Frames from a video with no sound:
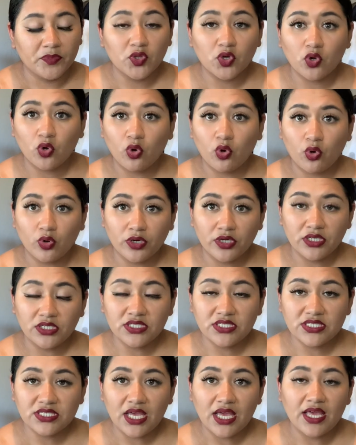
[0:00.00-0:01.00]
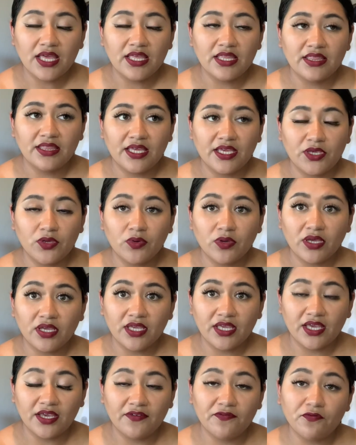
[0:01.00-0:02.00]
cords that you can
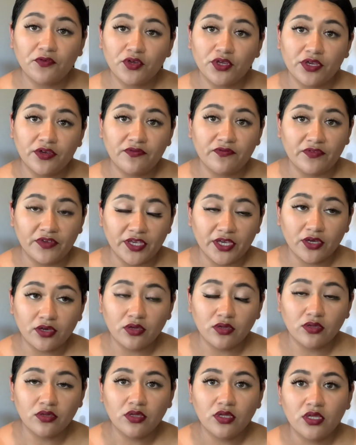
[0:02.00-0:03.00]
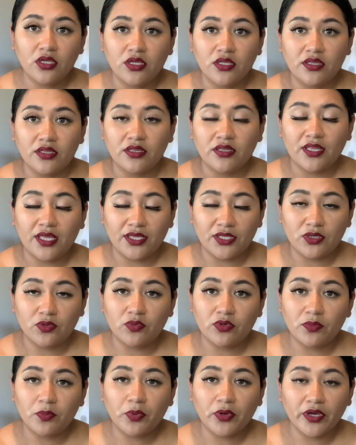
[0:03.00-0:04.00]
get for your vehicle that you
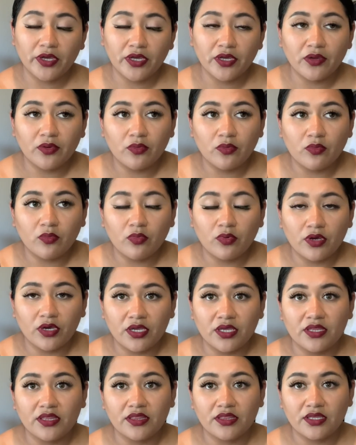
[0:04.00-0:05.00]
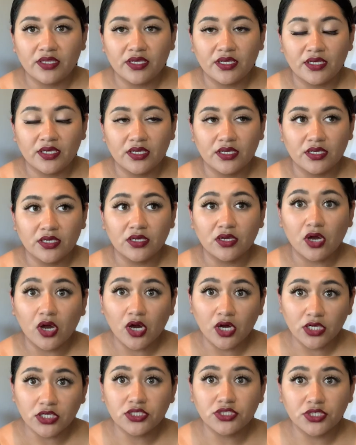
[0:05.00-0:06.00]
would put where the
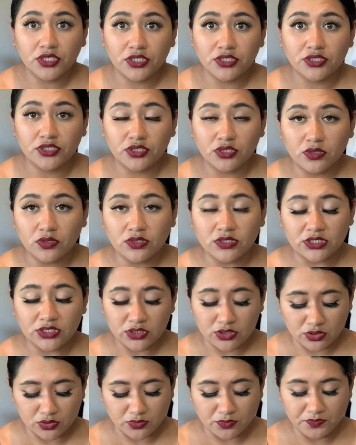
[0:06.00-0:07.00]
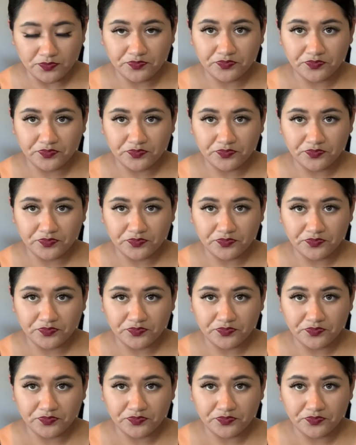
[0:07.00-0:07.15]
car charger goes into.